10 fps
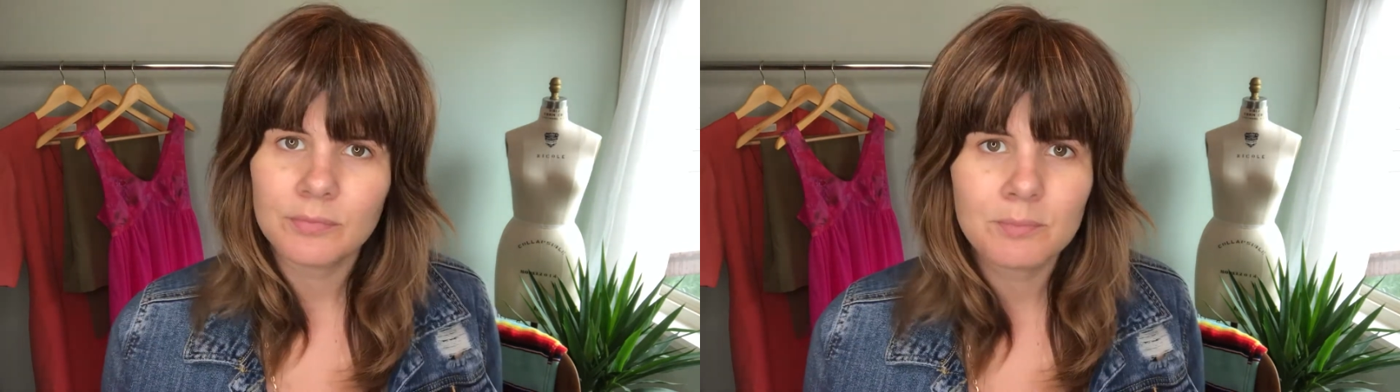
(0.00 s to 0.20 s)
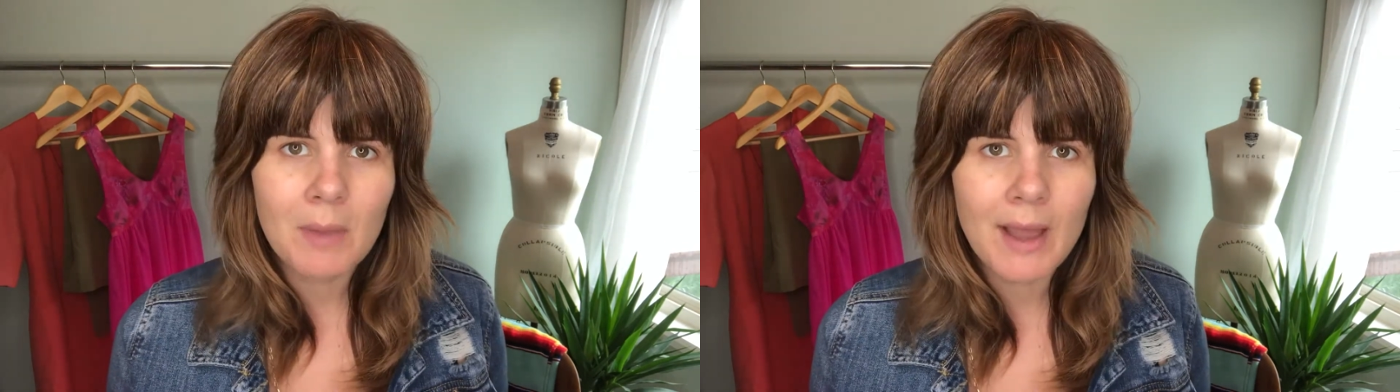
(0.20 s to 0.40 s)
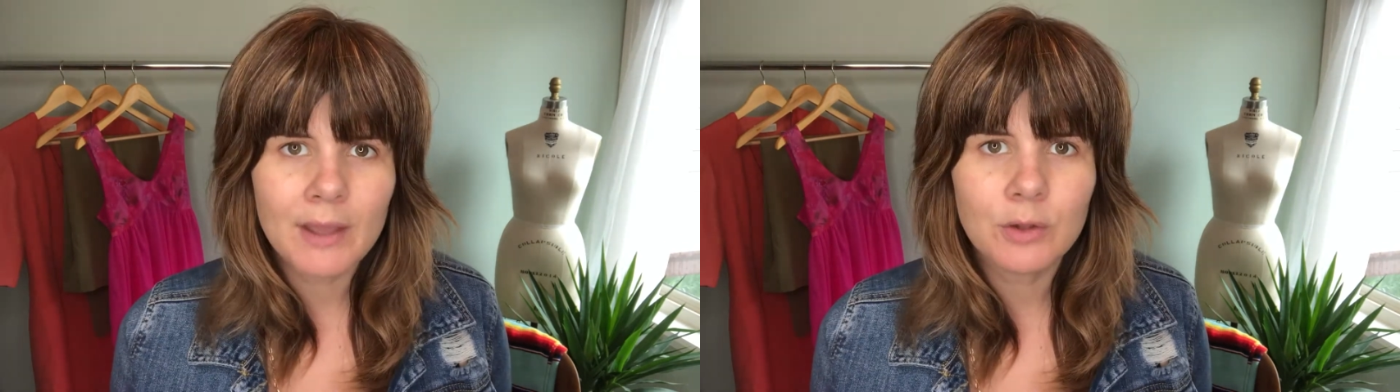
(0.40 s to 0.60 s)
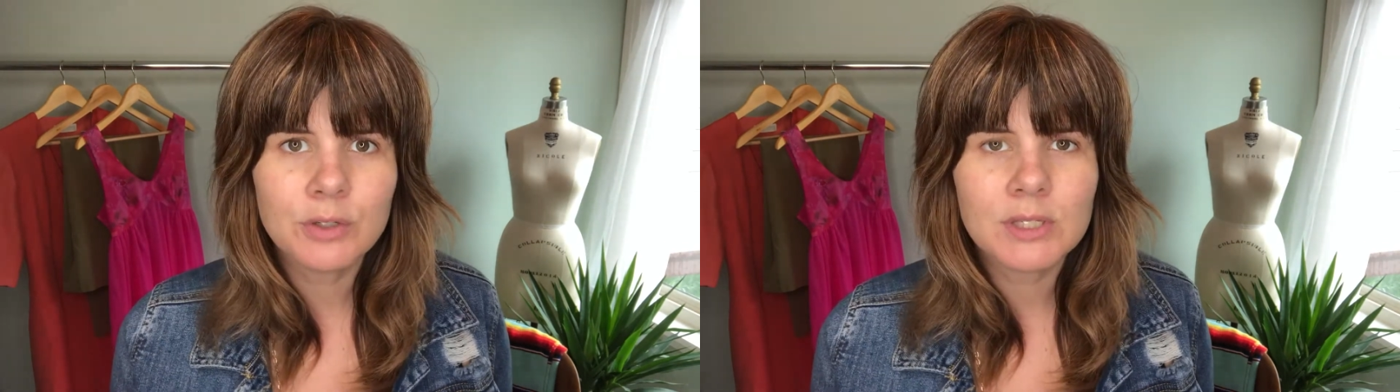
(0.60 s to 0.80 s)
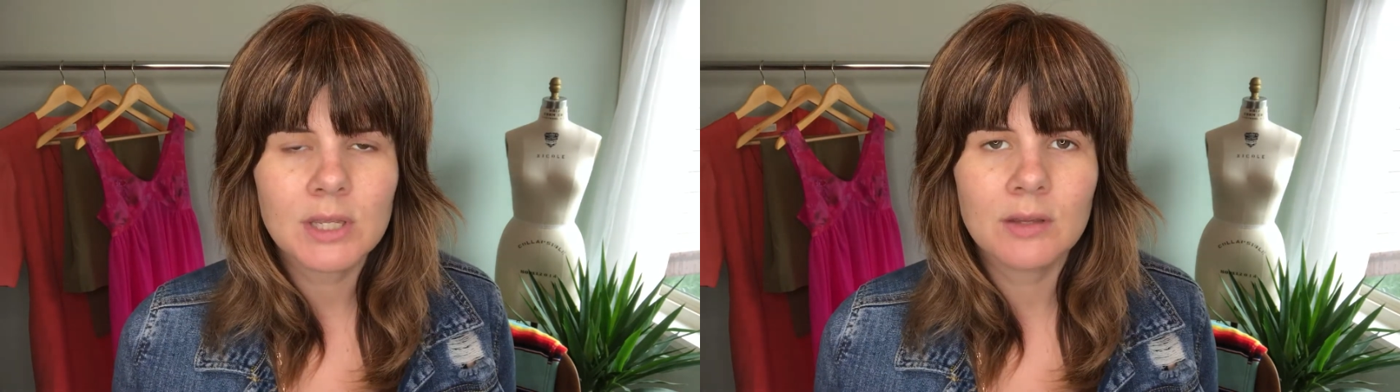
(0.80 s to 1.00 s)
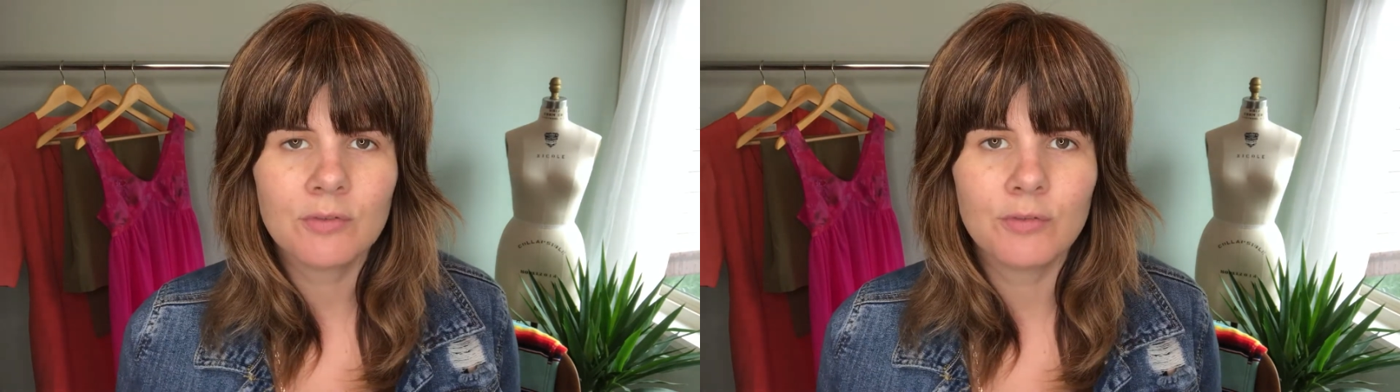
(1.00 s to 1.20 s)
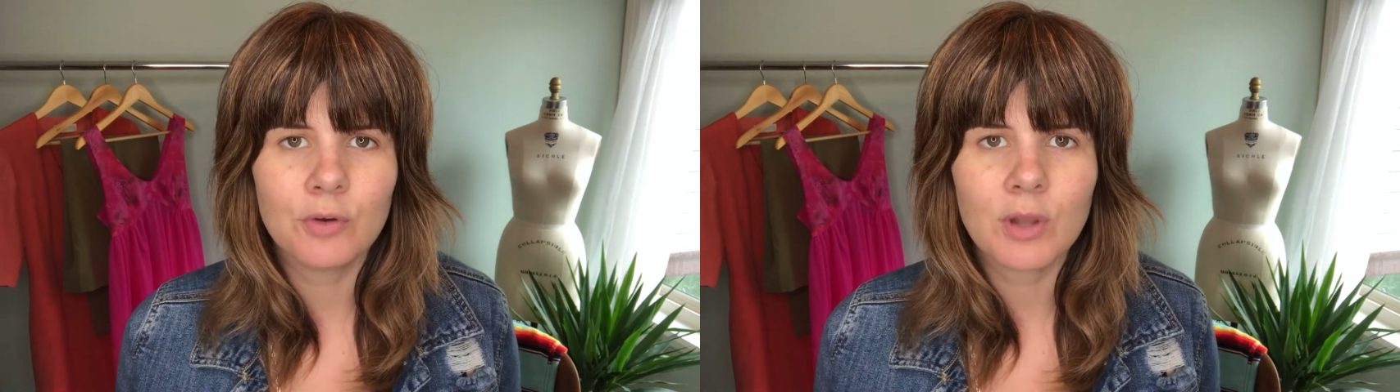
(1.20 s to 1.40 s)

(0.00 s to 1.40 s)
mild full